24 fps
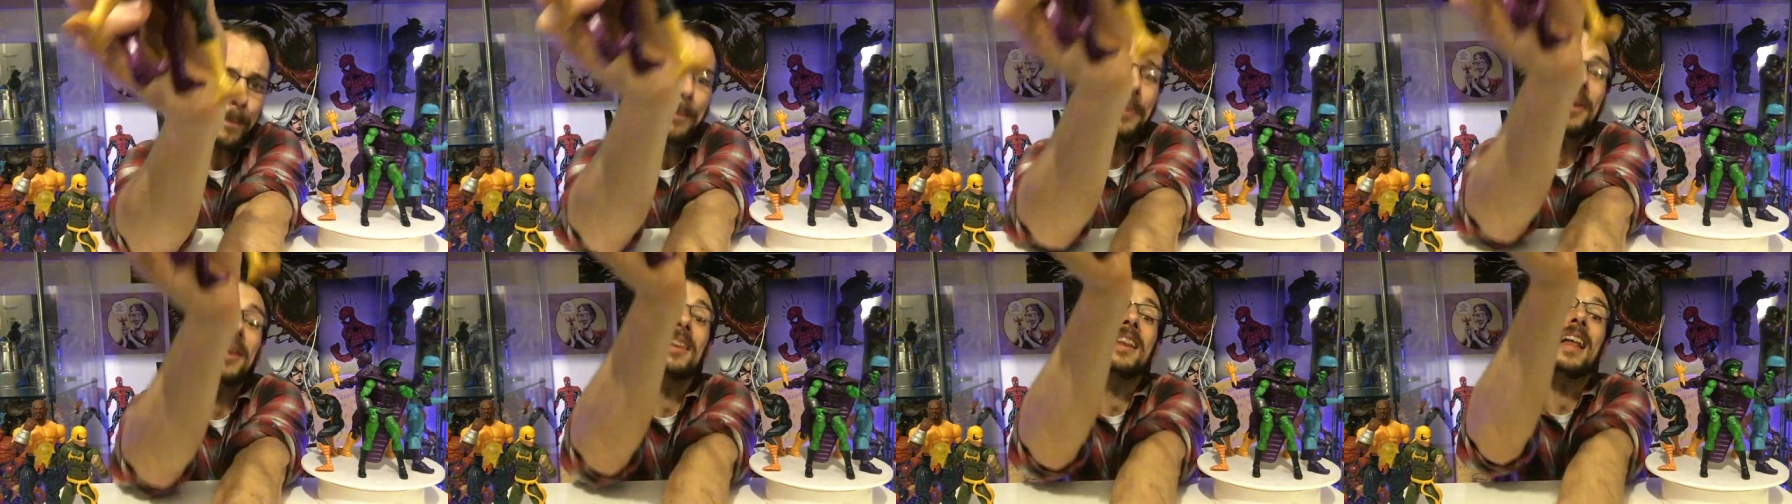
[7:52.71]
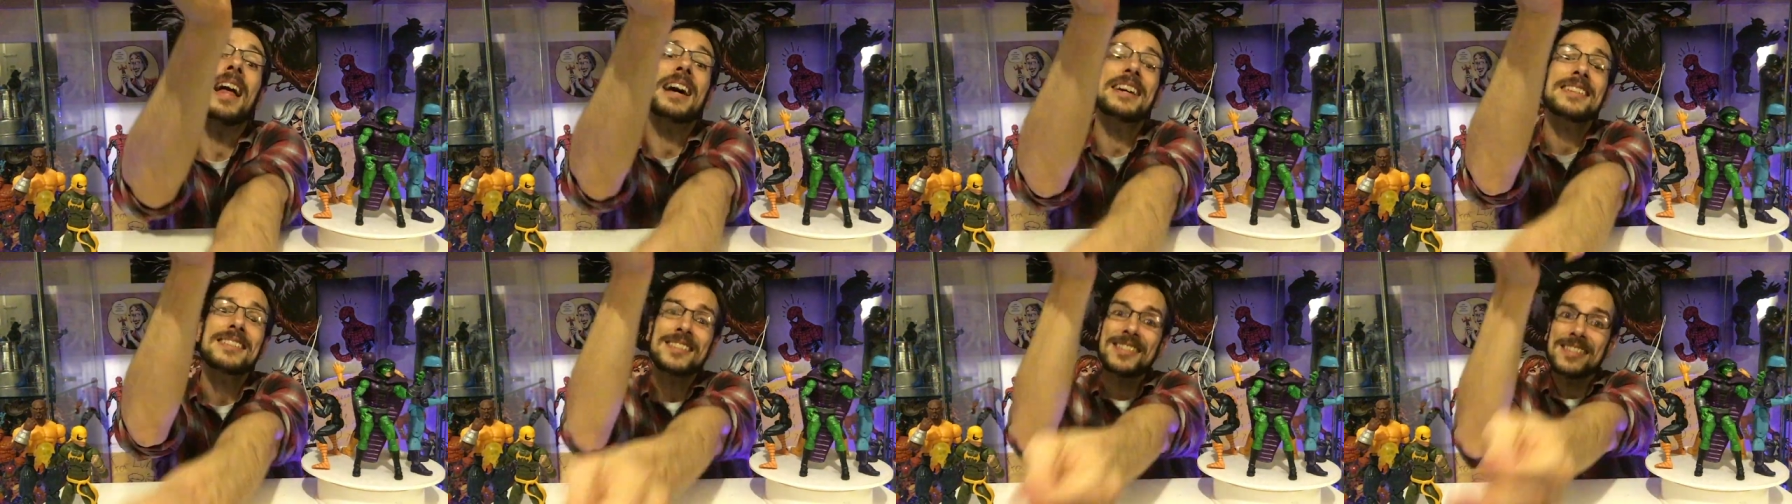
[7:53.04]

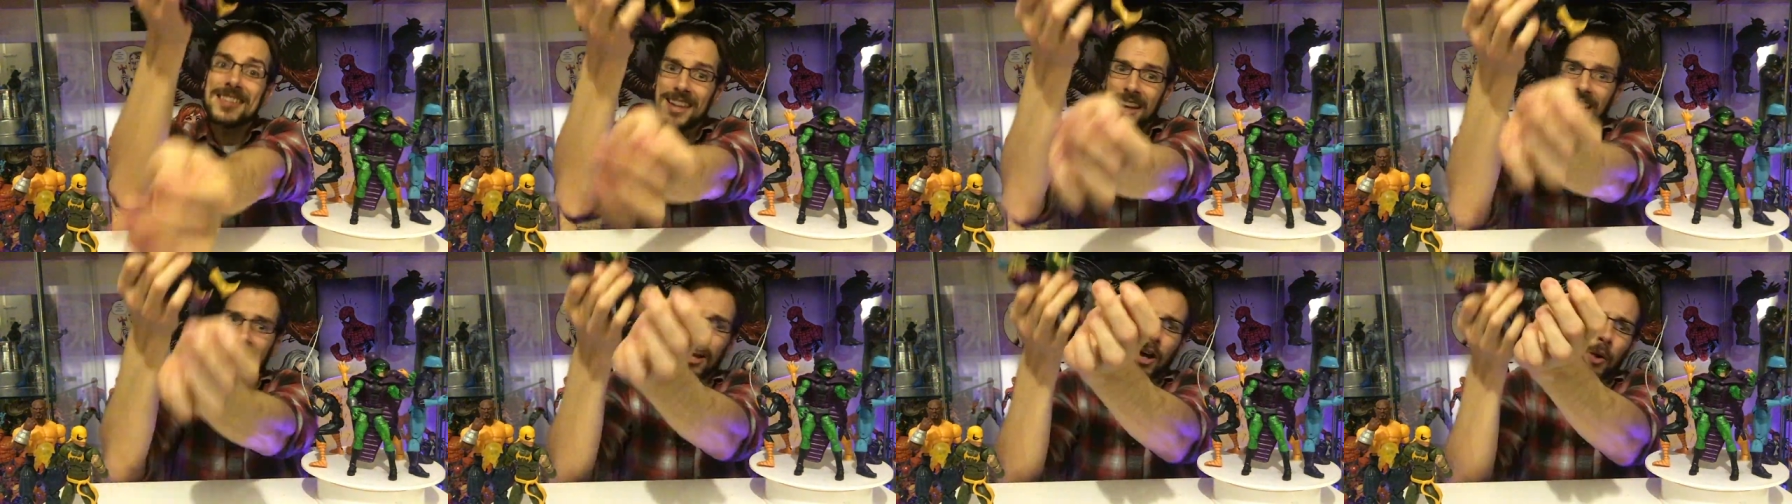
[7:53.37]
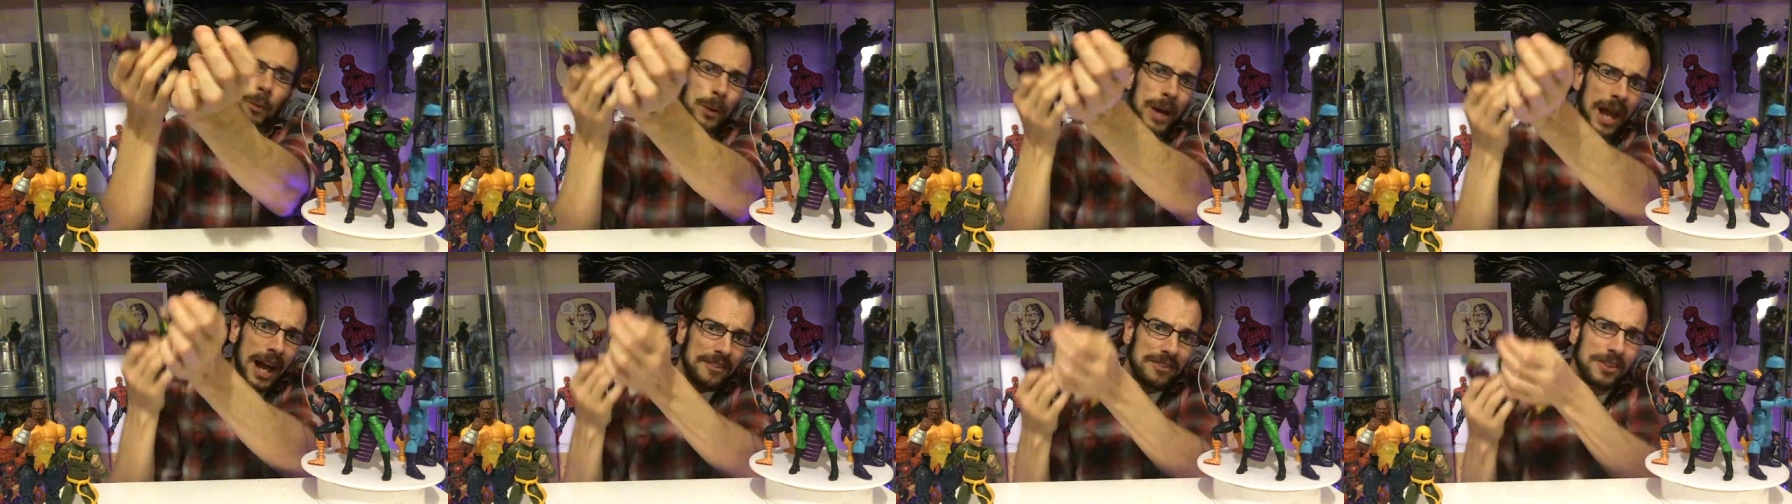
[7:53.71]
Plus,
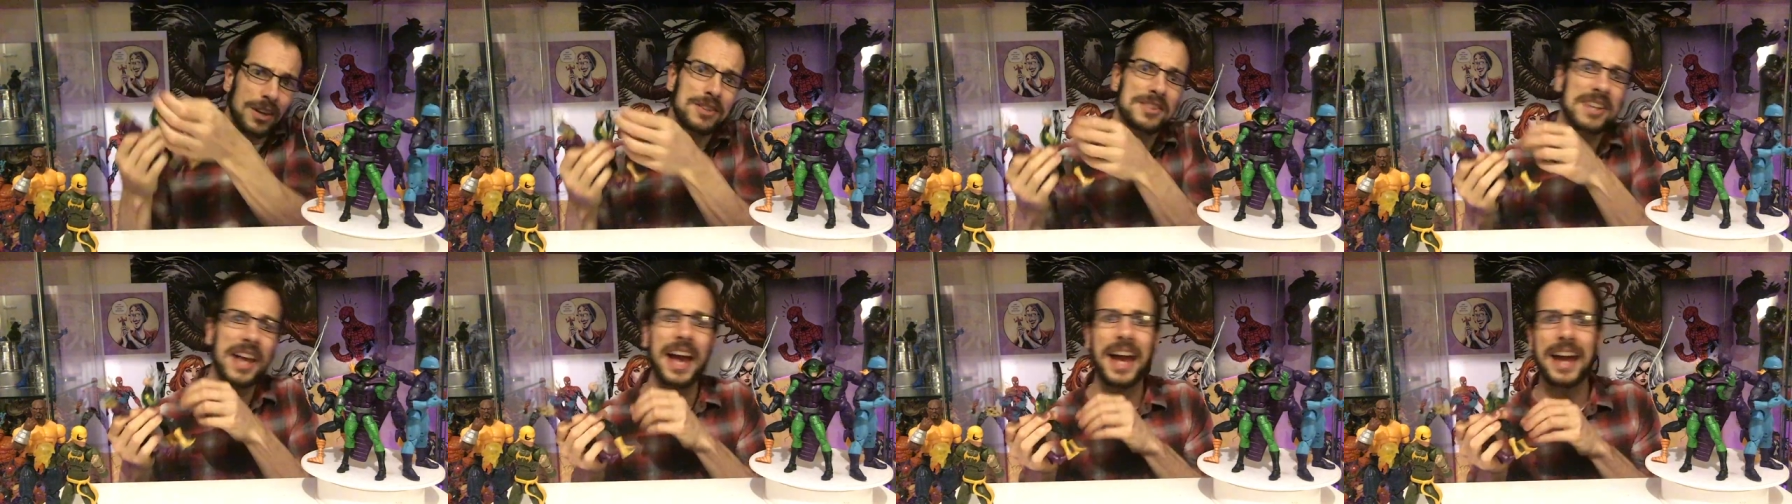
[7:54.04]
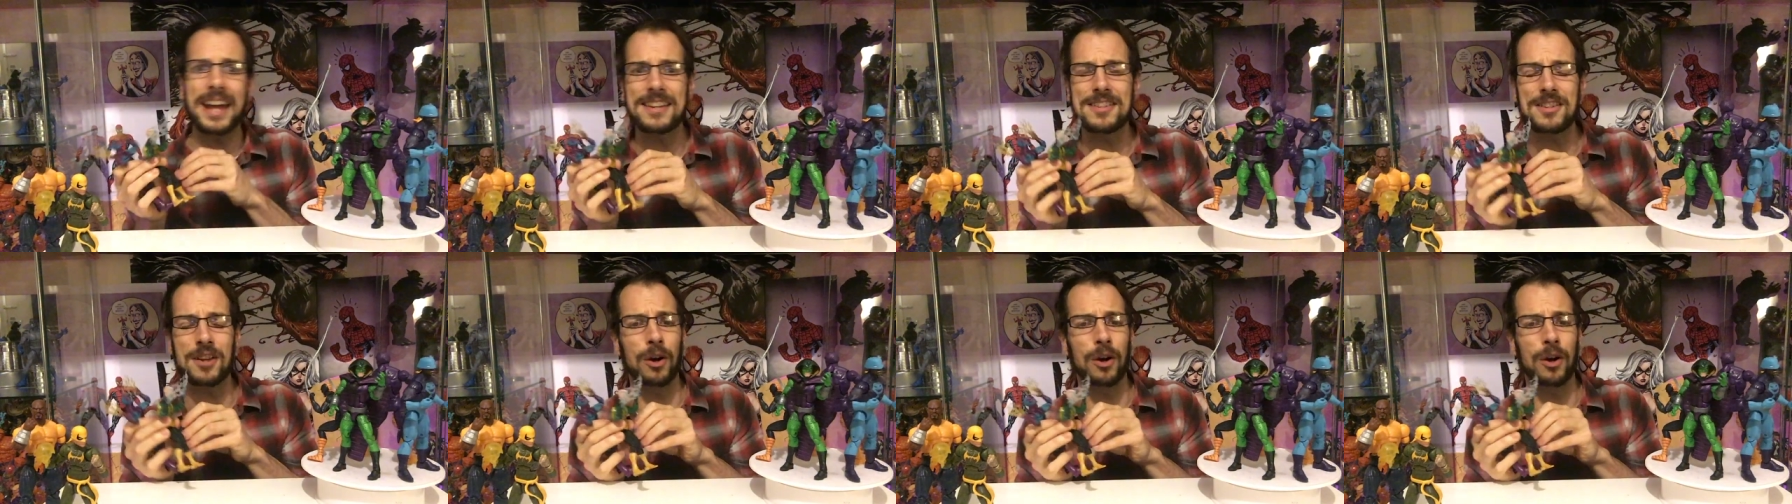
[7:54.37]
we have those hands